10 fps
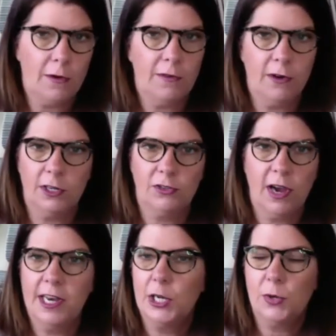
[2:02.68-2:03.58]
over
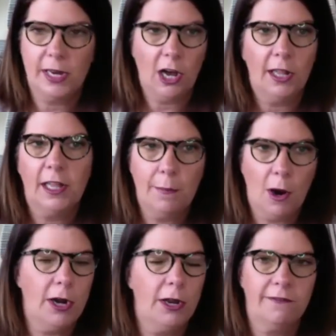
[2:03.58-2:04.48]
trying to do an online
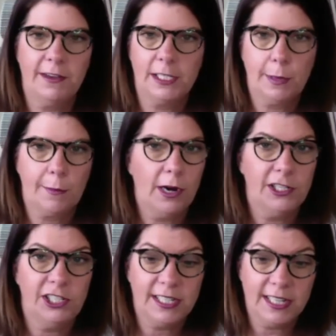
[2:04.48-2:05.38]
party or a Facebook party,
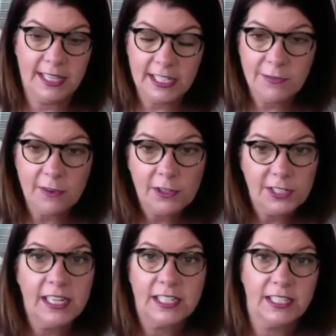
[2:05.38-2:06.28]
and she said, these folks
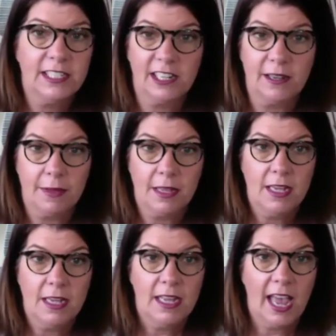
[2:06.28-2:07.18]
need a system,
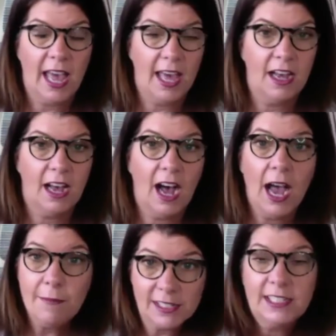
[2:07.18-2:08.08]
and
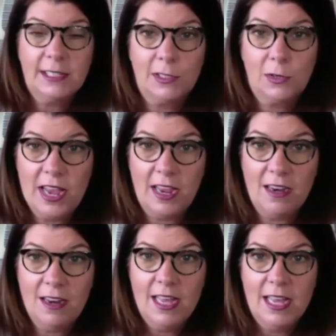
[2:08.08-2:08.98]
I'm the systems
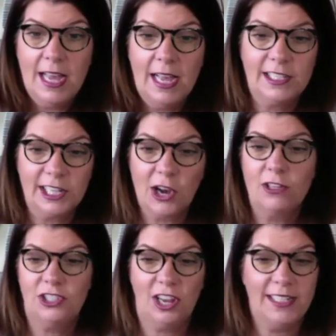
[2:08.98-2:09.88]
queen. And so
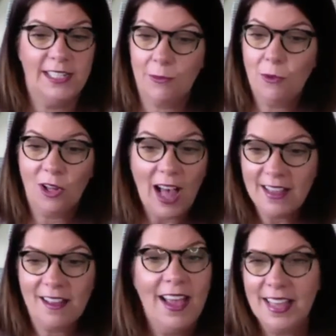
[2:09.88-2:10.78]
I said, well,
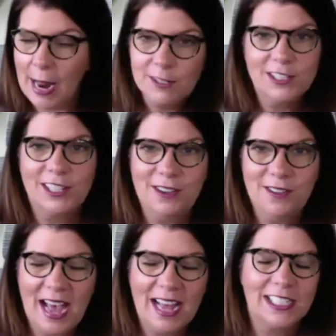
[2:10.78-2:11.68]
I can absolutely do
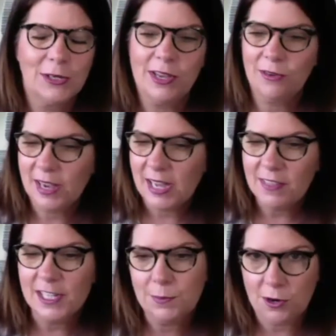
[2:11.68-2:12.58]
that. So we created
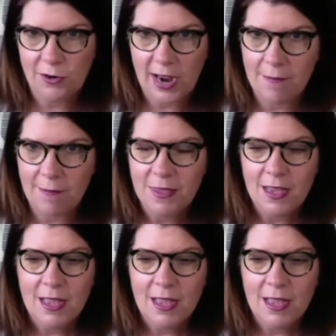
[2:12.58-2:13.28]
this program